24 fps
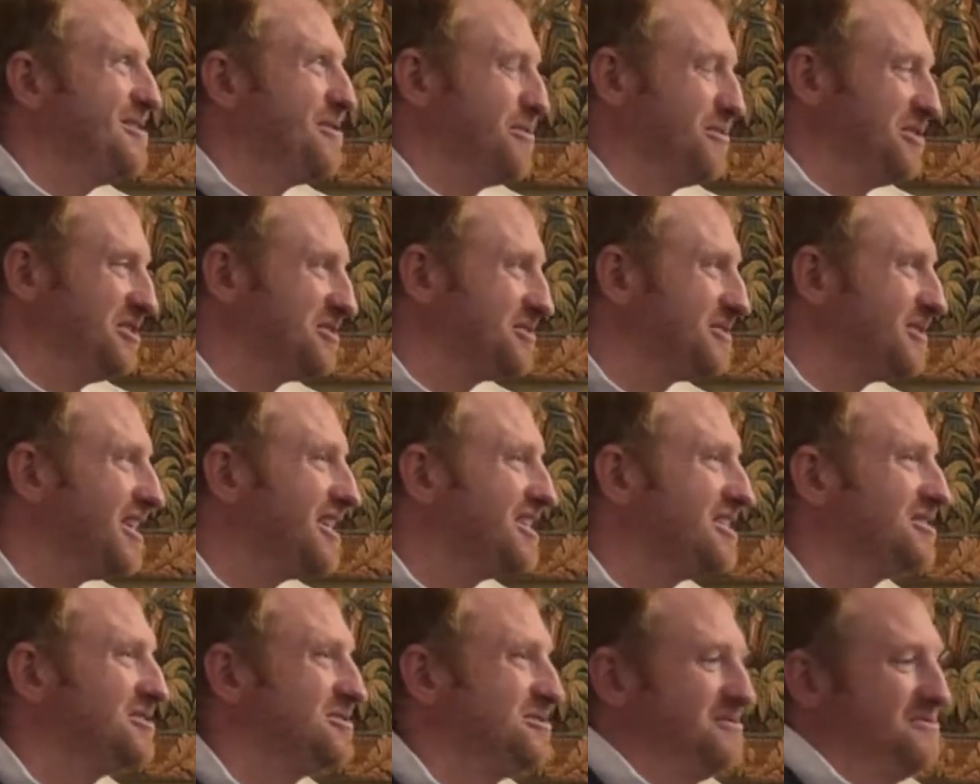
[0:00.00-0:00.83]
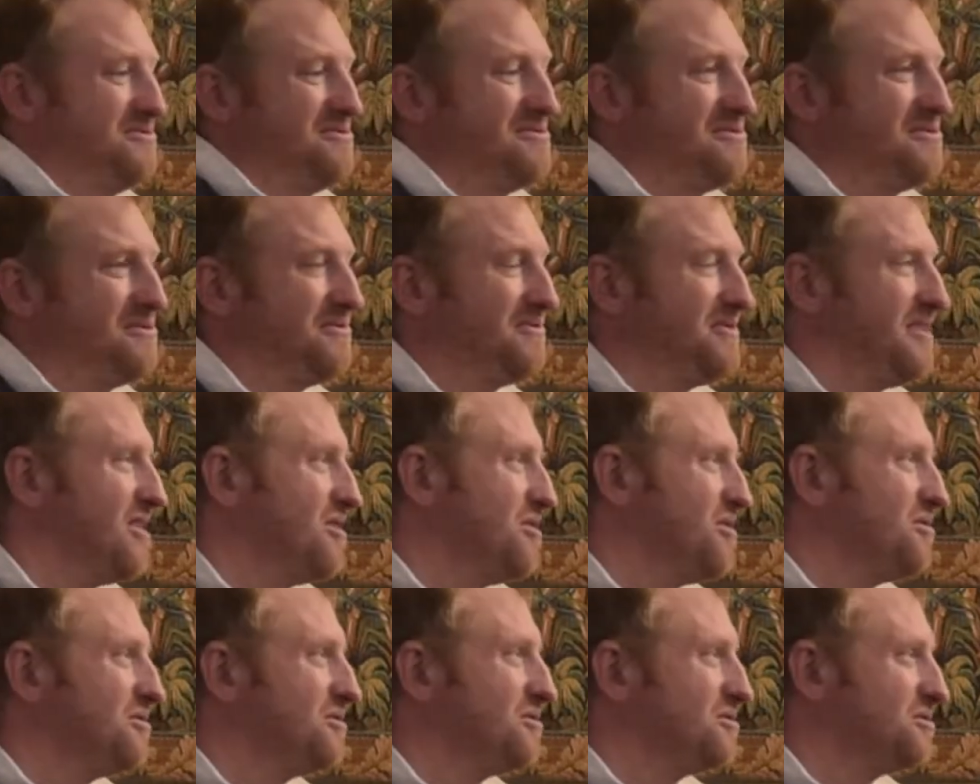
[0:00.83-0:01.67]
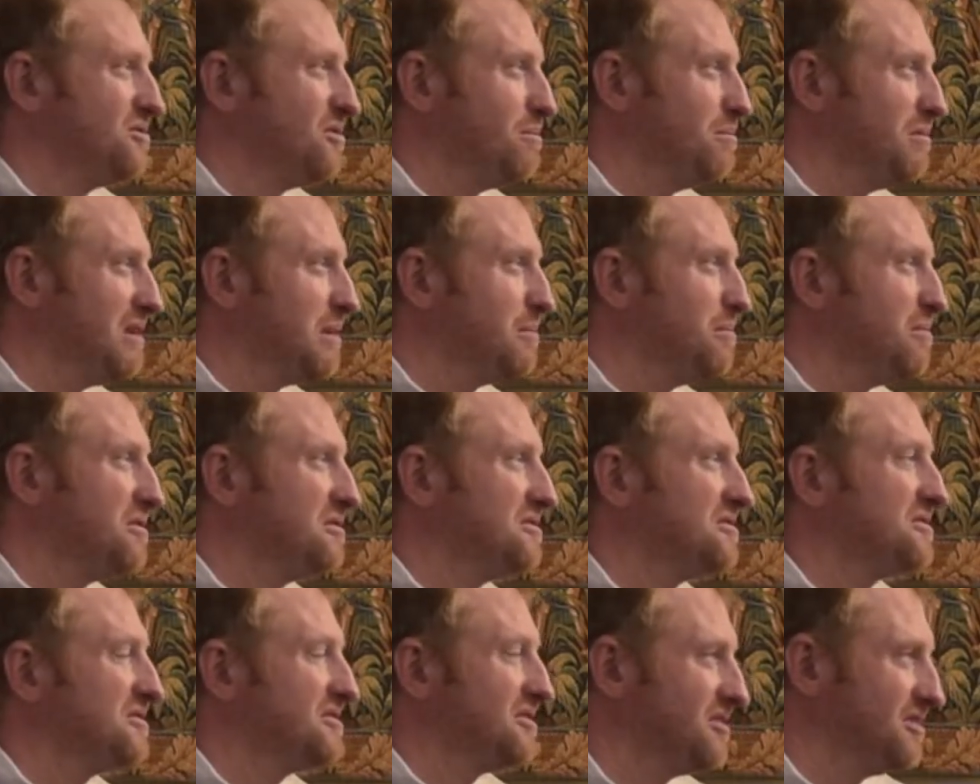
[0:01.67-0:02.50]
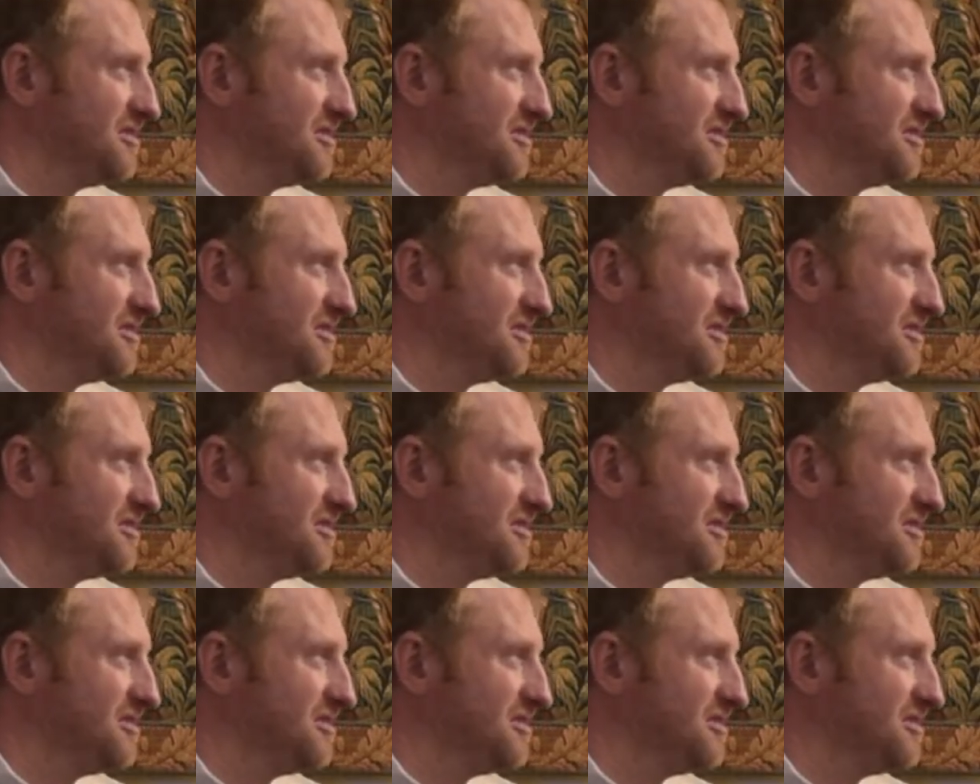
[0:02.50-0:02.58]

We try to follow the big boss,